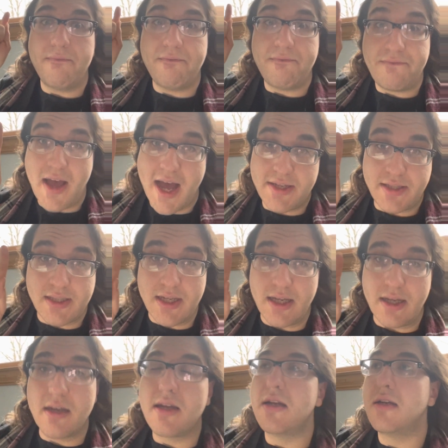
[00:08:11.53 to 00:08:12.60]

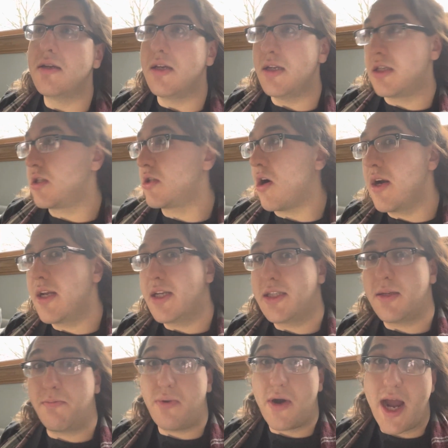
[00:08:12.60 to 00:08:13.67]
fasting. It started as
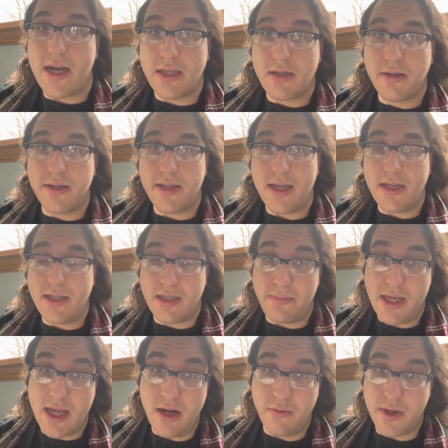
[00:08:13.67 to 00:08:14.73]
a practical thing to
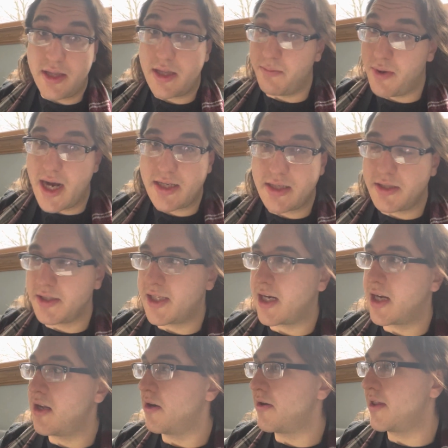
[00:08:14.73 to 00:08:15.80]
begin with, a practical
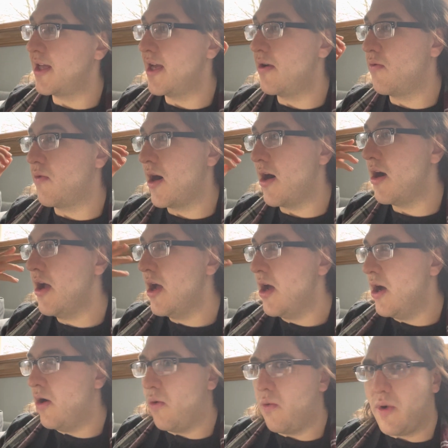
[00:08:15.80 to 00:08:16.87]
secular thing where
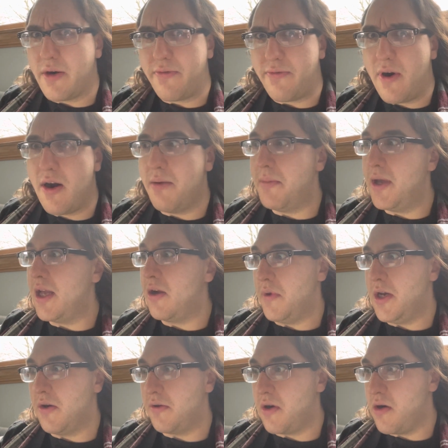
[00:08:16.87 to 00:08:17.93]
we're farming, we
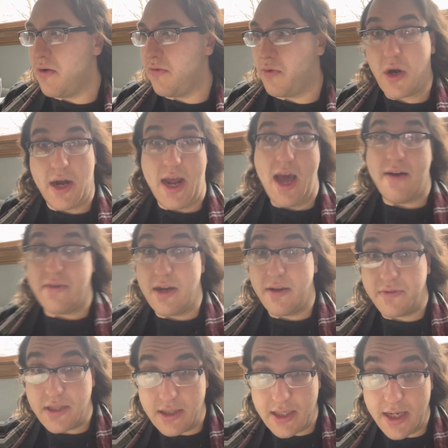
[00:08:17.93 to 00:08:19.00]
don't know if we're going to have enough
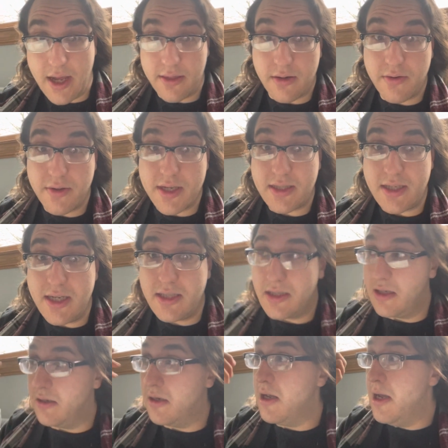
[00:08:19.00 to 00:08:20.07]
to get through this
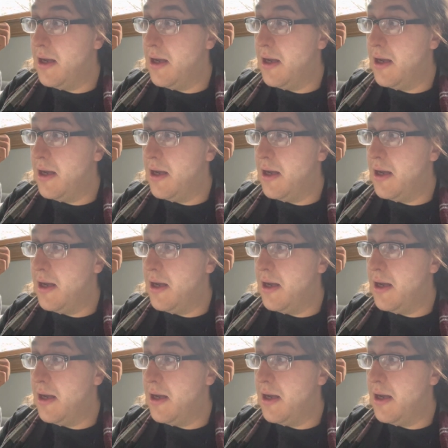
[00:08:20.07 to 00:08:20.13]
season.